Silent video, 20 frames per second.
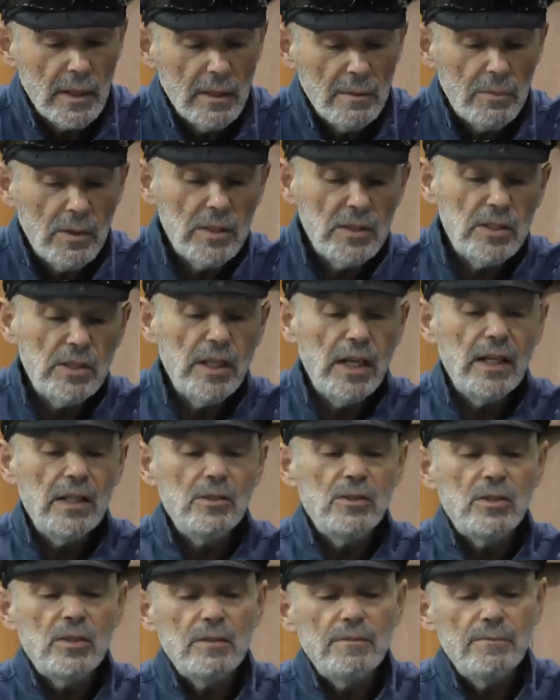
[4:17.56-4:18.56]
But it
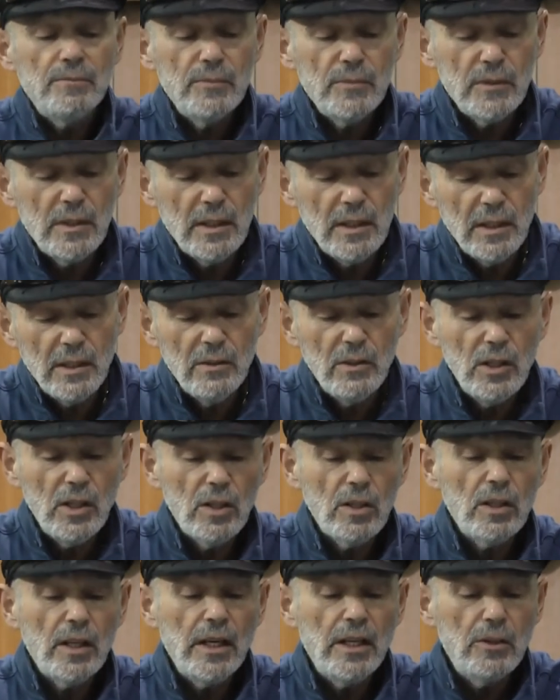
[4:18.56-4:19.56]
says in the
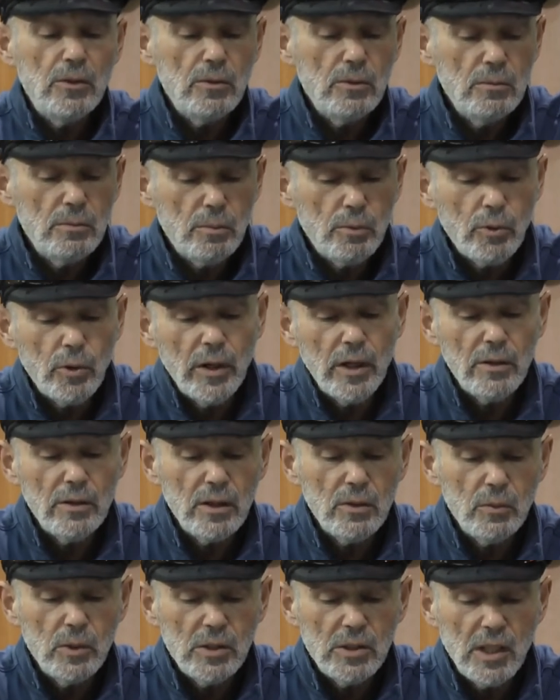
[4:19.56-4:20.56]
Aleinu prayer
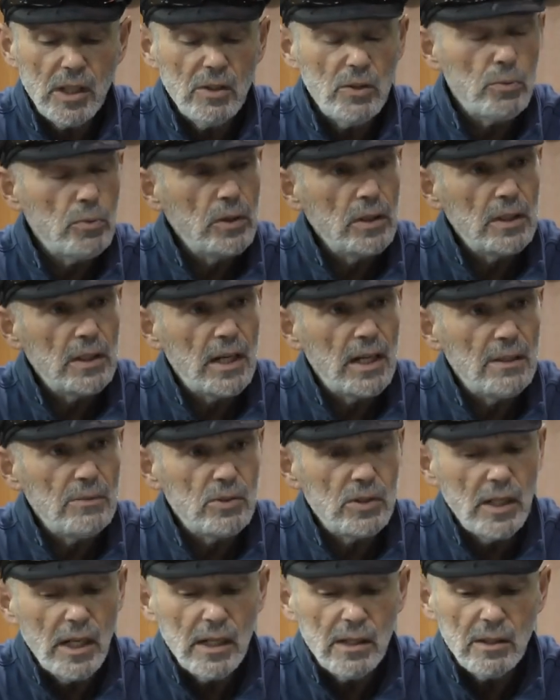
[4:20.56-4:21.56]
that we say three times
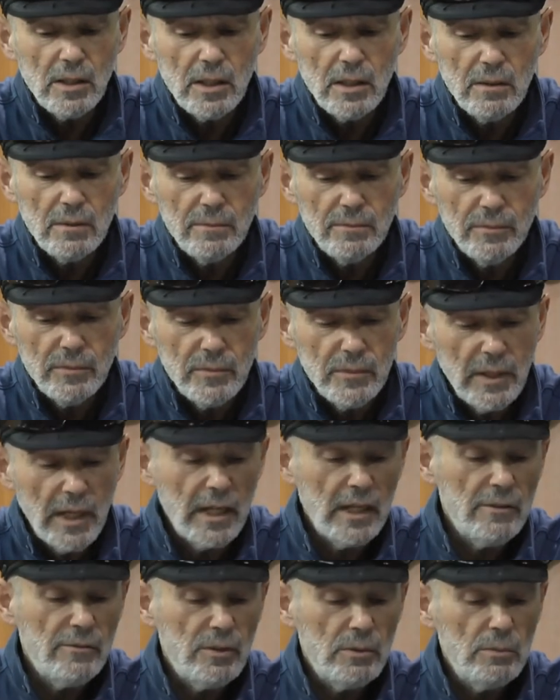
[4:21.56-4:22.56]
daily,
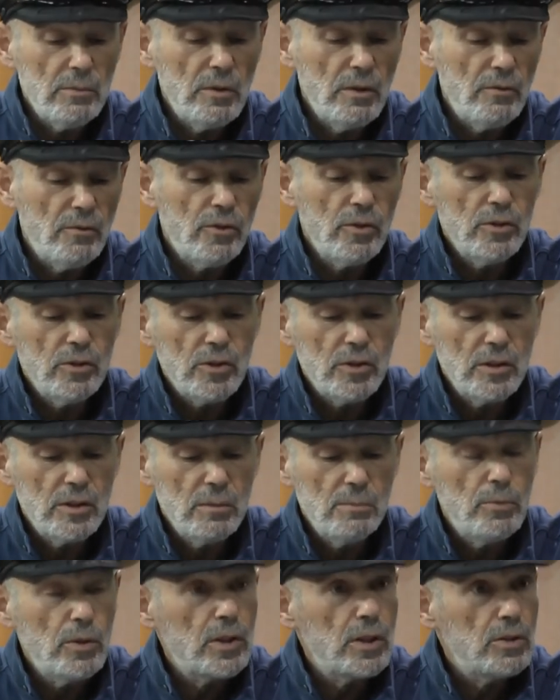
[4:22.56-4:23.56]
taken from the verse in the
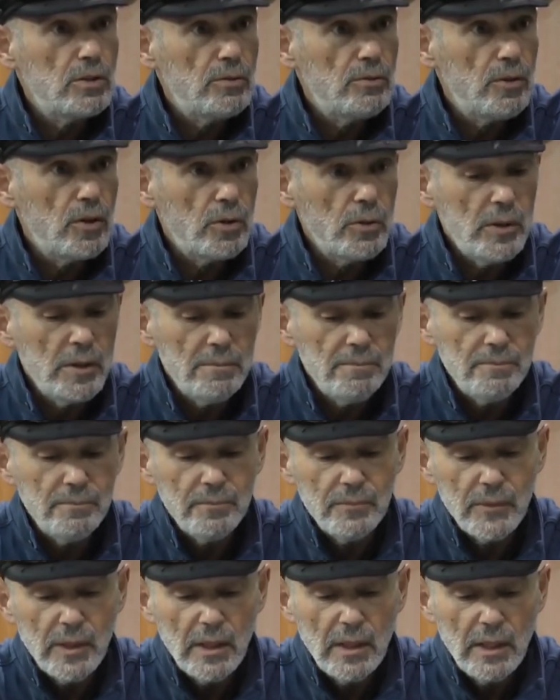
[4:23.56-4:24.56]
book of Devarim,
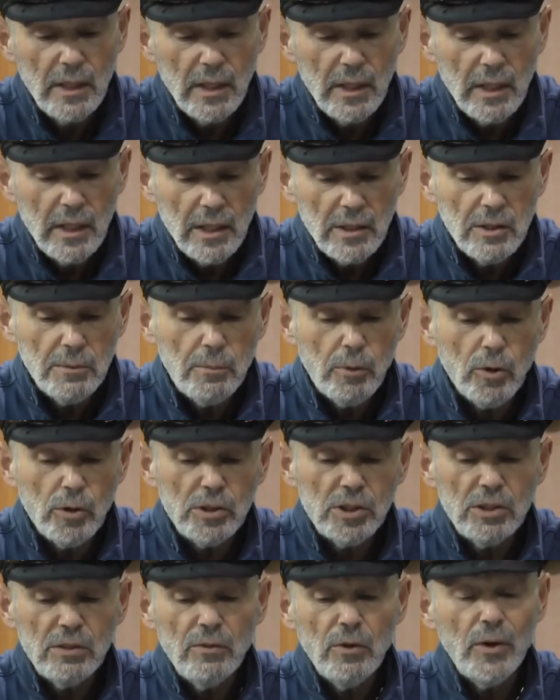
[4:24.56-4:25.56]
in the
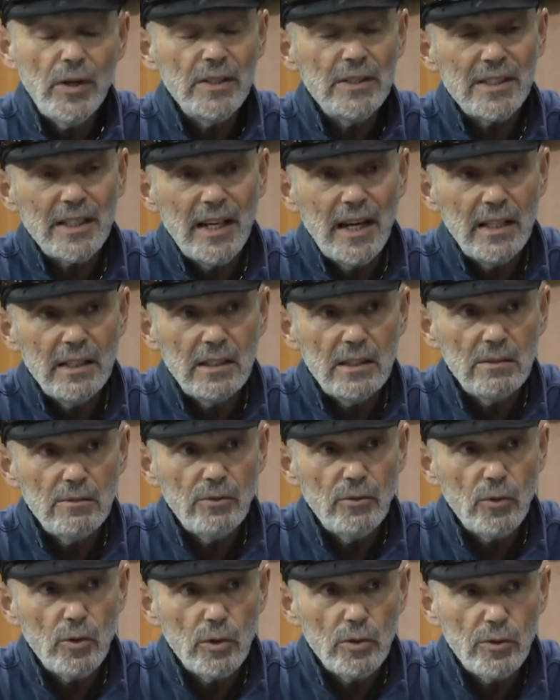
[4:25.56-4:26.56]
portion of Oaschana in
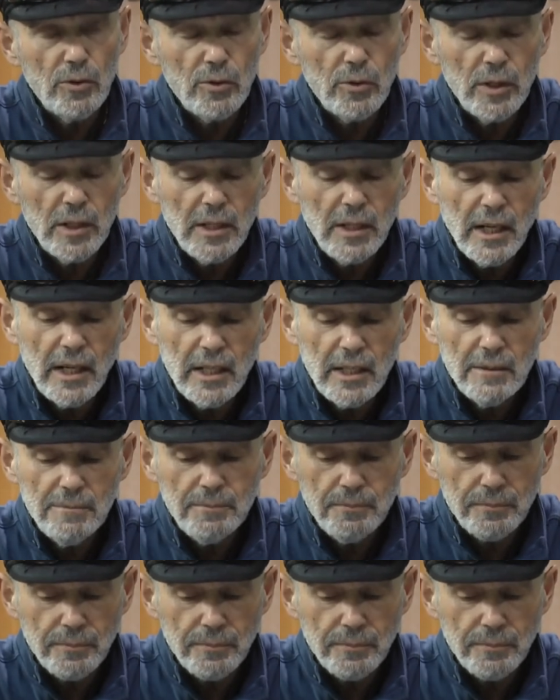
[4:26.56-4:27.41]
four thirty-nine,